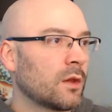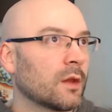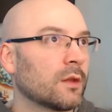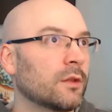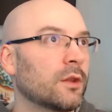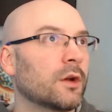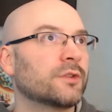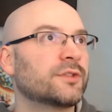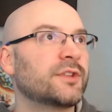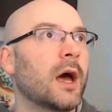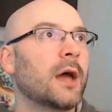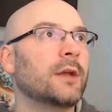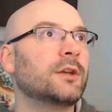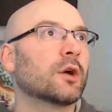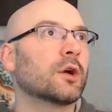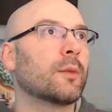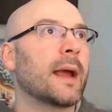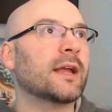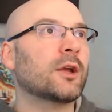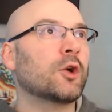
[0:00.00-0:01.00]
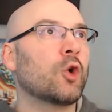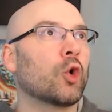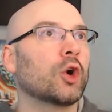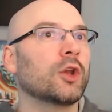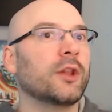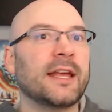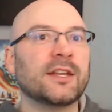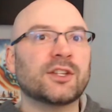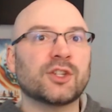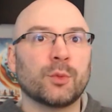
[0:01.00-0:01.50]
There's a direct
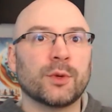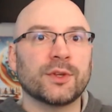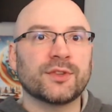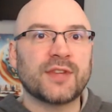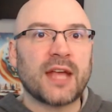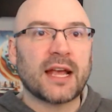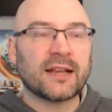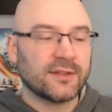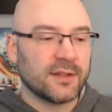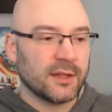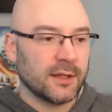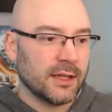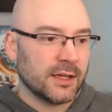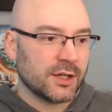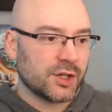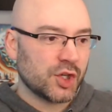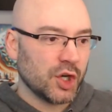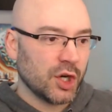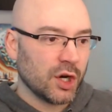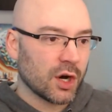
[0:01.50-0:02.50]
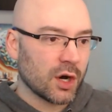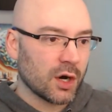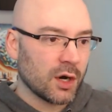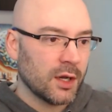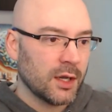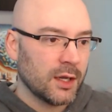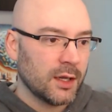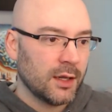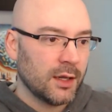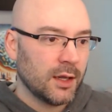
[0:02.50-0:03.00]
correlation with Sexton this year,
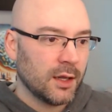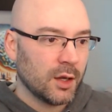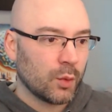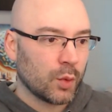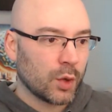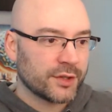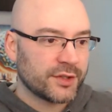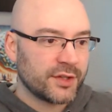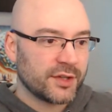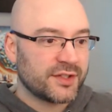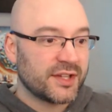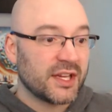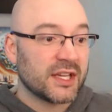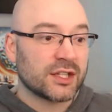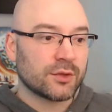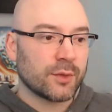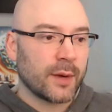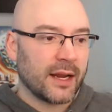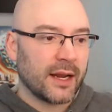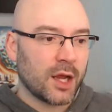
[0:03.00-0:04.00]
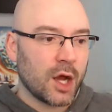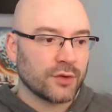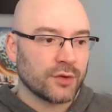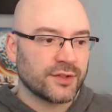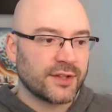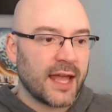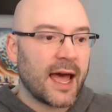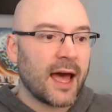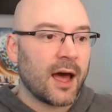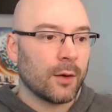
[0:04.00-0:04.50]
where his assist rate goes
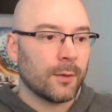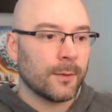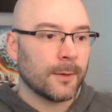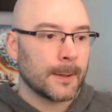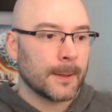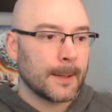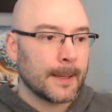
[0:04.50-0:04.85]
down.